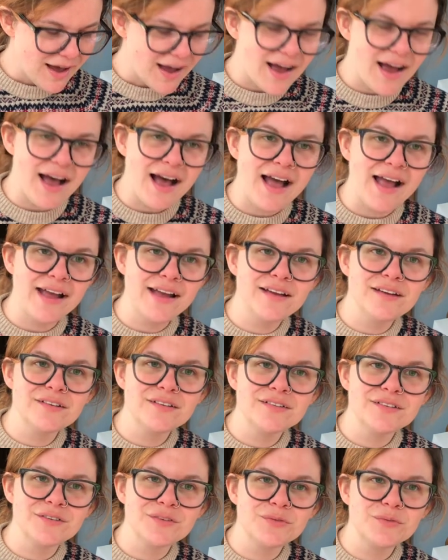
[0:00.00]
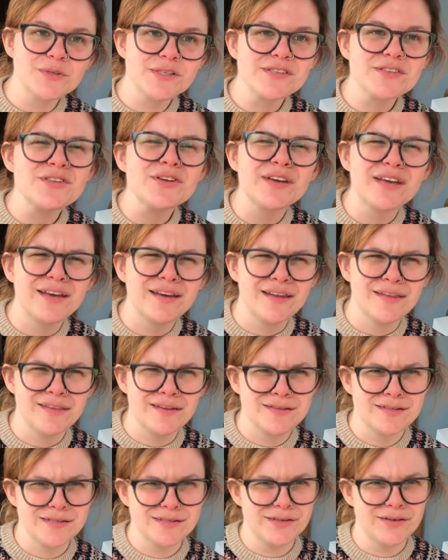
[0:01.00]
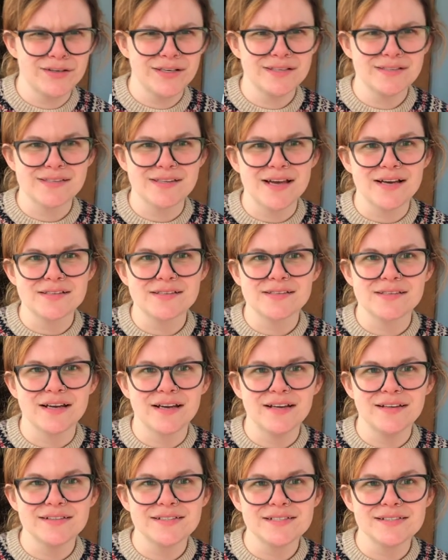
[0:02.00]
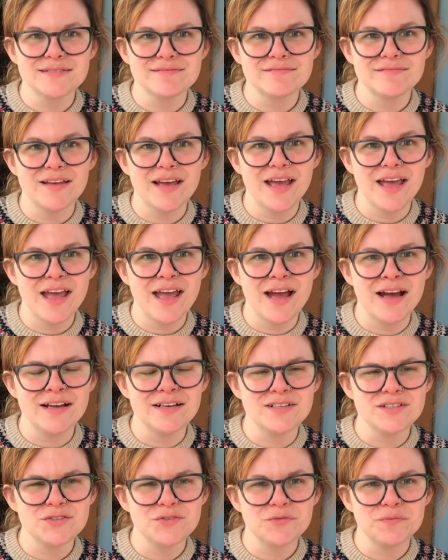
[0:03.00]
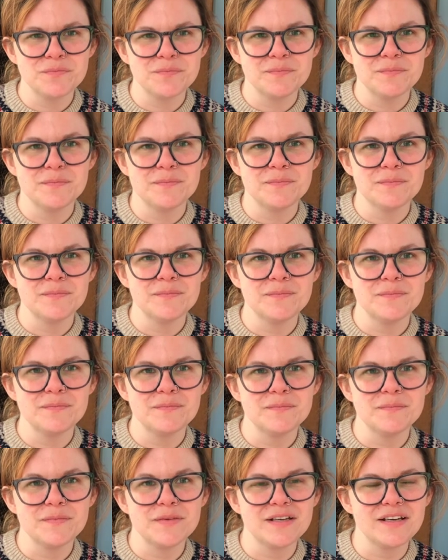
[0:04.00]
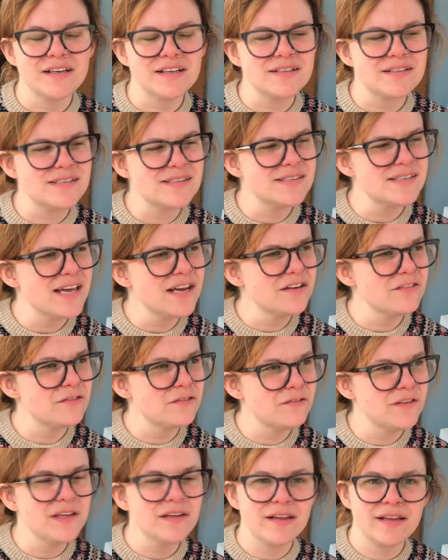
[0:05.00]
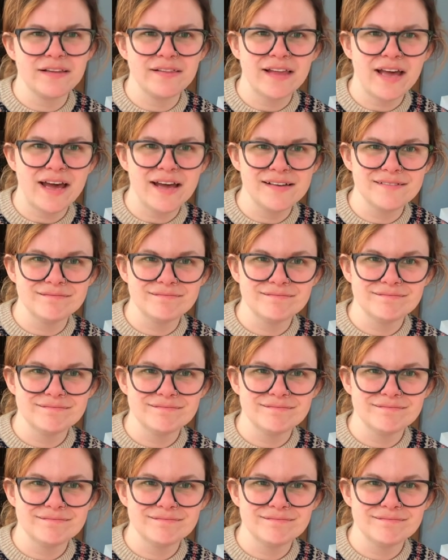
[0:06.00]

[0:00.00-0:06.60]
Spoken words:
I was looking at these lyrics last night, and instead of feeling that